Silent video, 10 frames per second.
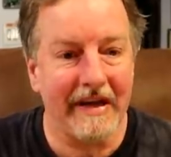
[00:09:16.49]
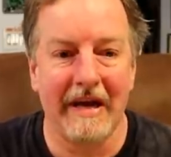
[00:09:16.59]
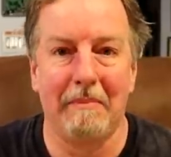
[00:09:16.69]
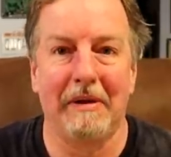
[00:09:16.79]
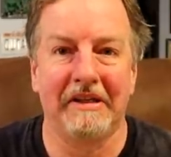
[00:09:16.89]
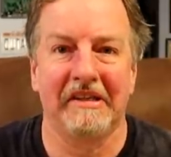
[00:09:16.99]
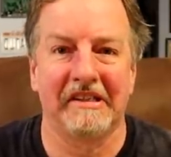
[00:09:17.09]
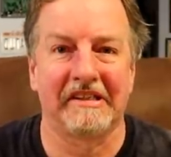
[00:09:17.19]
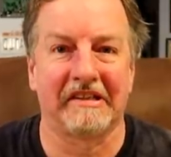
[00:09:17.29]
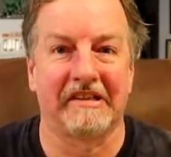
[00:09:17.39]
and
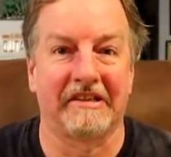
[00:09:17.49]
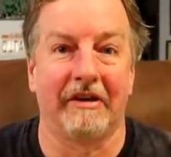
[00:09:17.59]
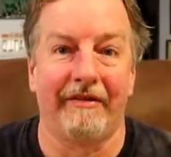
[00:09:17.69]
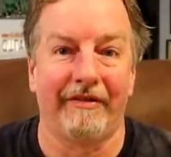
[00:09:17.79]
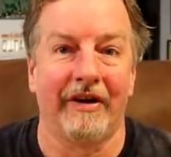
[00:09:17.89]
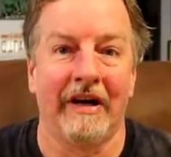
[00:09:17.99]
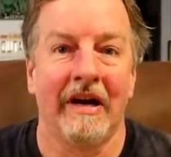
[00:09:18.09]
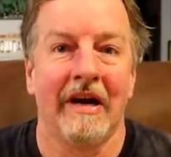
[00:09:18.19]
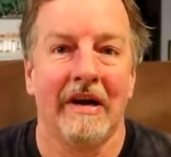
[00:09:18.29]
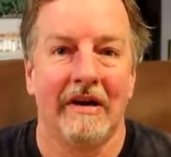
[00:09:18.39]
businesses are still
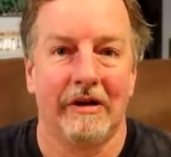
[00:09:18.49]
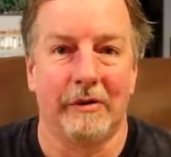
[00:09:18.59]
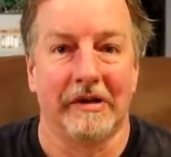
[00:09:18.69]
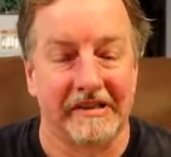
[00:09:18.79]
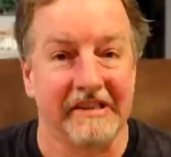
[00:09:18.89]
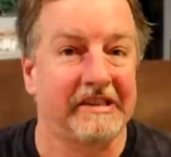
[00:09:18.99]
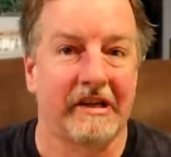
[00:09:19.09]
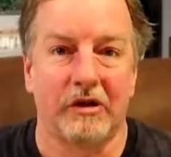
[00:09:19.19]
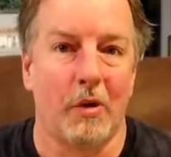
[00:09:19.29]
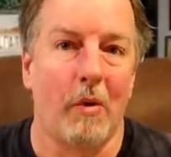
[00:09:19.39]
free to insist
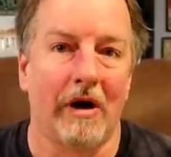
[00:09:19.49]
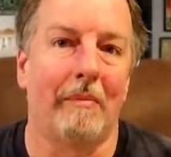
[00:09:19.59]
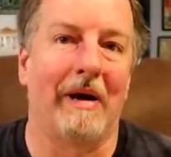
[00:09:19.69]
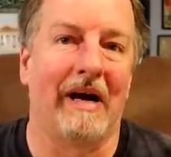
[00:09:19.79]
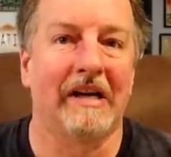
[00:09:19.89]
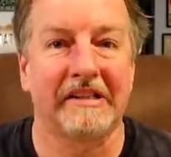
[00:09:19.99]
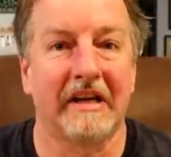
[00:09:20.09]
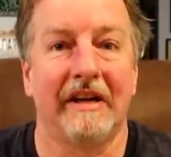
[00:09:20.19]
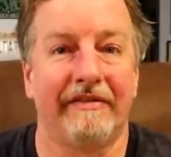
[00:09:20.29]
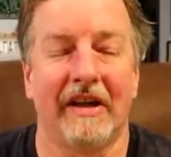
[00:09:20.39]
that you wear a
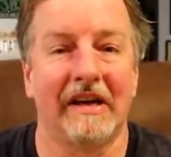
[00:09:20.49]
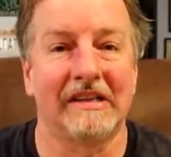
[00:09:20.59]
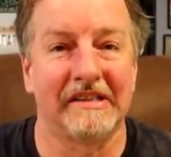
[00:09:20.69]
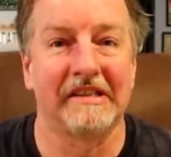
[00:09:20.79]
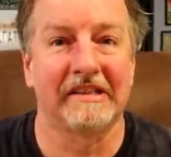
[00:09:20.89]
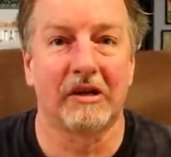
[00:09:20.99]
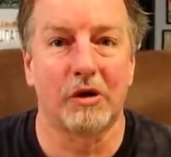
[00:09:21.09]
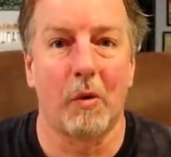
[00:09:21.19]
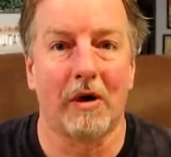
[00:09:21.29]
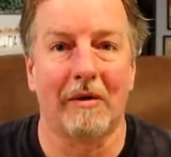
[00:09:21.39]
mask and if they insist
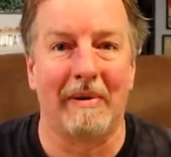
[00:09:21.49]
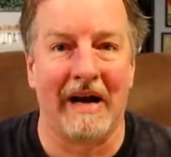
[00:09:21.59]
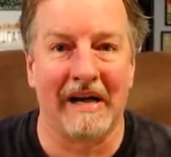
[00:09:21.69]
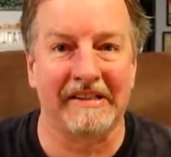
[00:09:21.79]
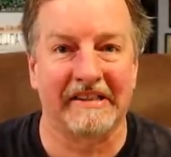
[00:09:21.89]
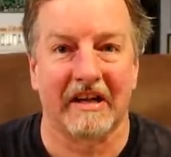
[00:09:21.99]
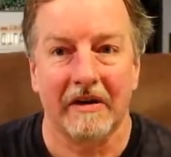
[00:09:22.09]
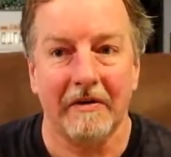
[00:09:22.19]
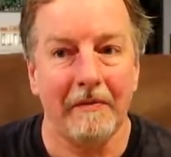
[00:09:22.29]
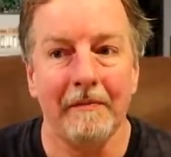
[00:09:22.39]
that you wear a mask
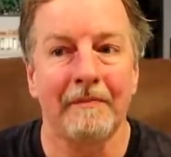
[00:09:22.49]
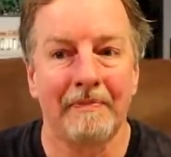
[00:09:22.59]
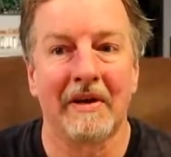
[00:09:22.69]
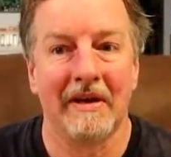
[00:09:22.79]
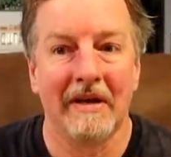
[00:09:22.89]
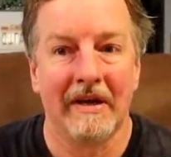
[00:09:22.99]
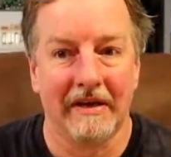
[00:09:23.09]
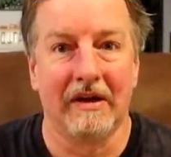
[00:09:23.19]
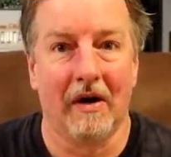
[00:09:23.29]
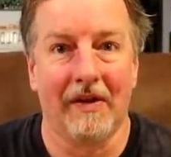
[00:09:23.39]

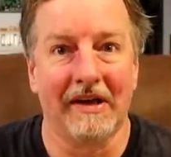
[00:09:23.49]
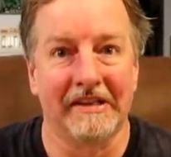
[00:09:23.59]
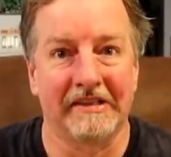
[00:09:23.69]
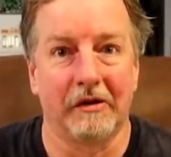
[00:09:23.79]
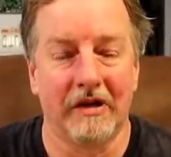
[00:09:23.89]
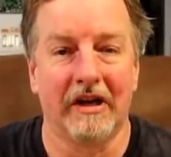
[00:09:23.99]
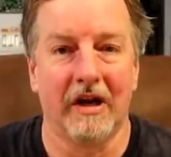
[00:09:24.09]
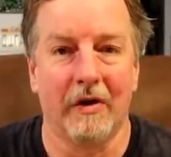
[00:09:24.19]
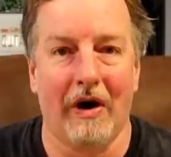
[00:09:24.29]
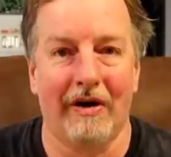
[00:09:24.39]
you know, they can still kick
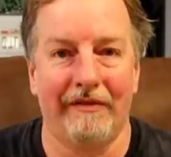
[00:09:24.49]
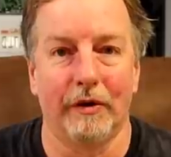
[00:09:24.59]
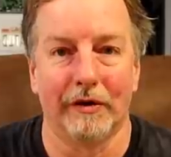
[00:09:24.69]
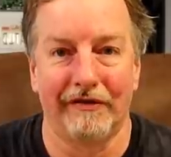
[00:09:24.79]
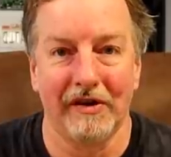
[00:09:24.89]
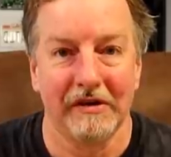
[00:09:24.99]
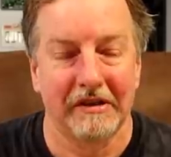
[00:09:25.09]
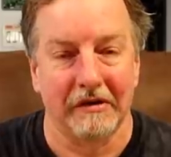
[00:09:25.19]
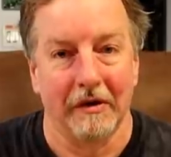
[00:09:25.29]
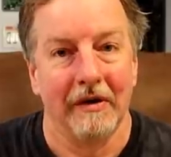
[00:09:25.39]
you out if you
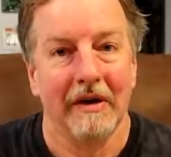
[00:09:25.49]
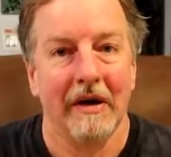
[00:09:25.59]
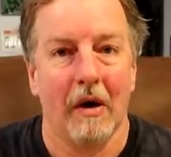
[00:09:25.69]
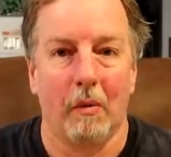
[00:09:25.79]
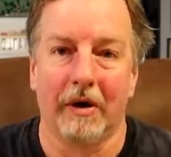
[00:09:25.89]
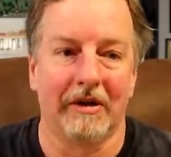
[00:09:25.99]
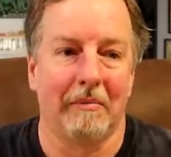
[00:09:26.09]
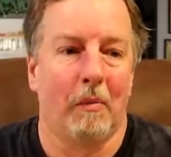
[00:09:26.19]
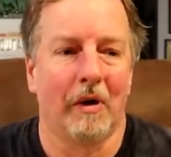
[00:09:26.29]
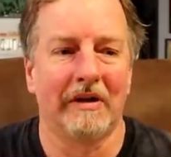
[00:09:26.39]
refuse to. What they're,
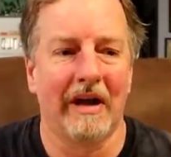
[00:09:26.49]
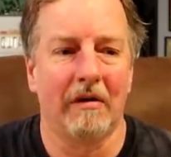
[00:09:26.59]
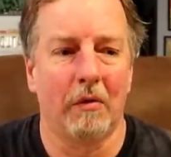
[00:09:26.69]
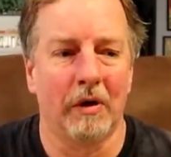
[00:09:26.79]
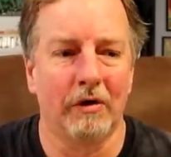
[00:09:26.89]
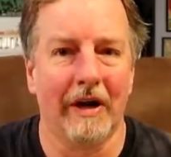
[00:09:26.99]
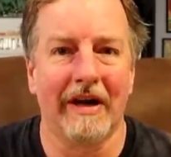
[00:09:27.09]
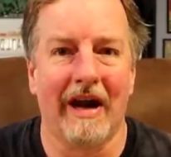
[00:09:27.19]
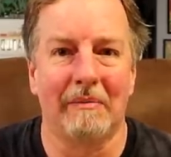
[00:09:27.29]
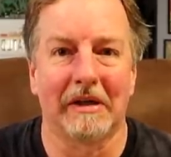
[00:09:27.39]
what what
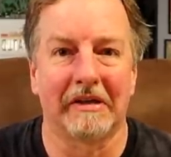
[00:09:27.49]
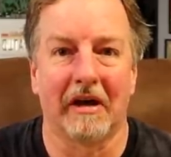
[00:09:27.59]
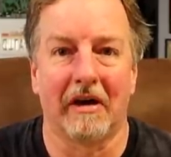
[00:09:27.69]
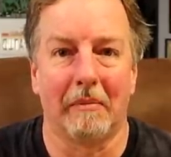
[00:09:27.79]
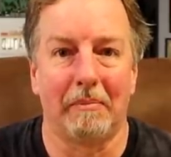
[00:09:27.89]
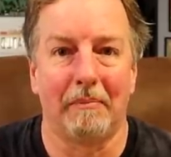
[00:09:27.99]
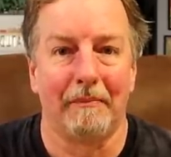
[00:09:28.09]
Greg Abbott's uh,